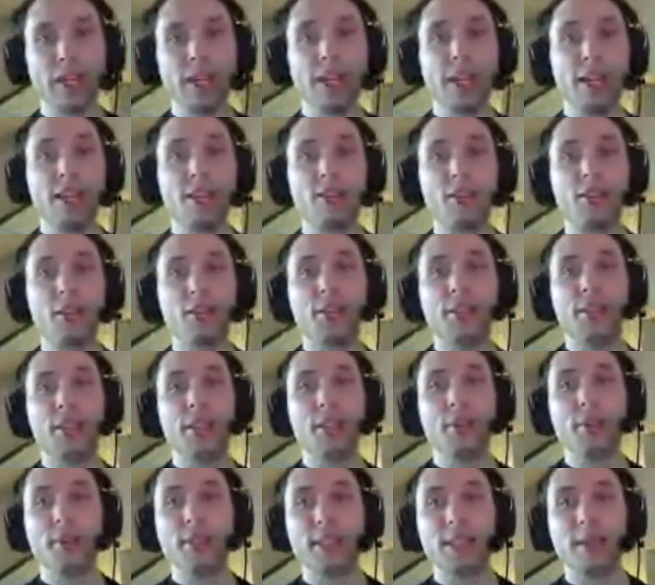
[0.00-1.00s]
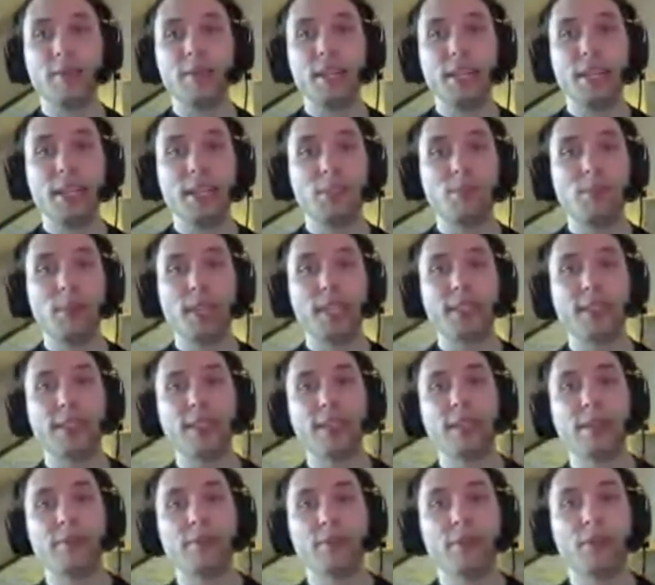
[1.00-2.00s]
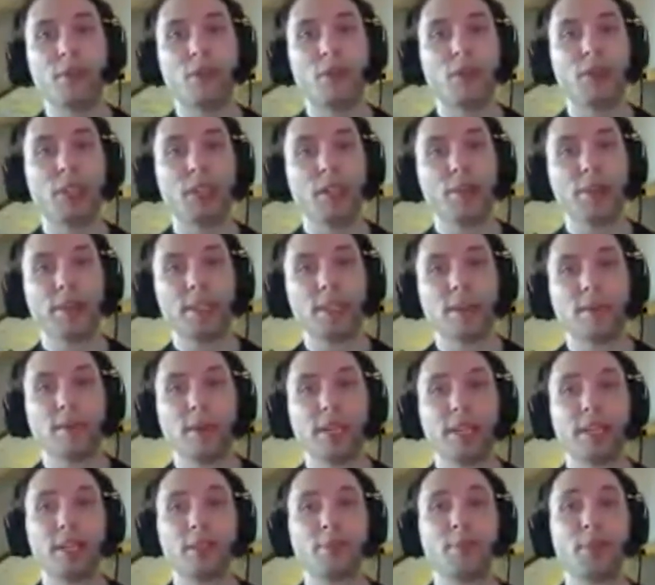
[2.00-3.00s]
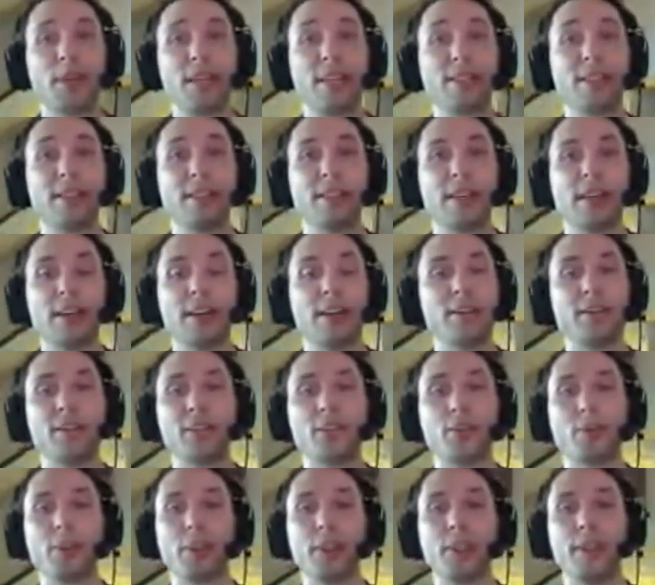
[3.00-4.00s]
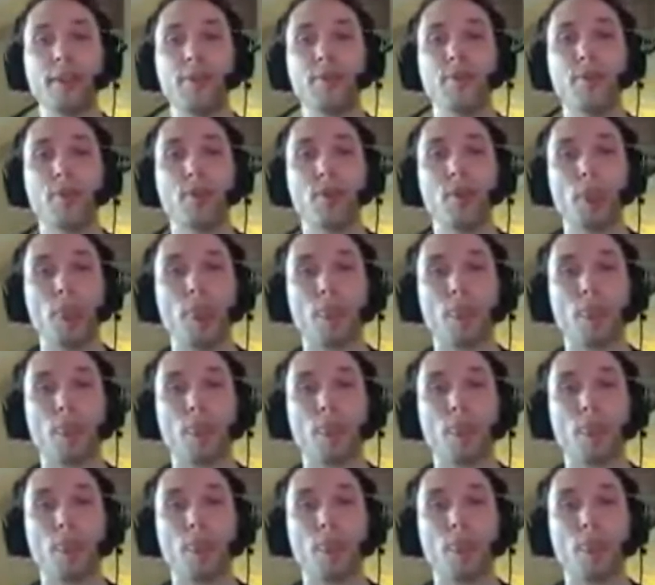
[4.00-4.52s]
You can either use the USWDS base theme or the USWDS base Drupal theme.